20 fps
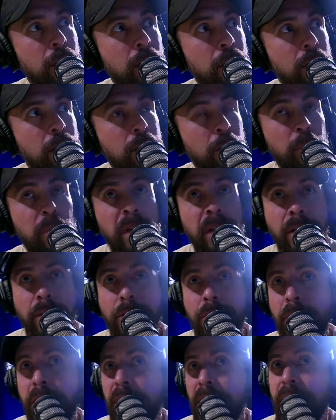to be in a
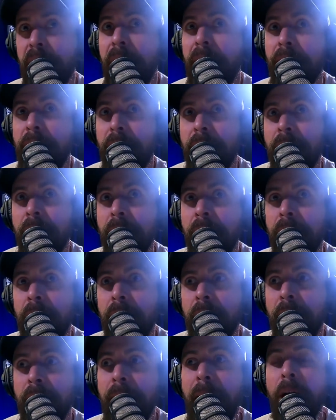tree stand.
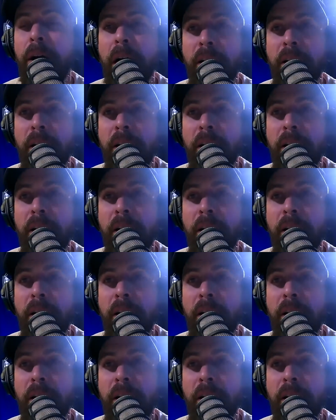Now,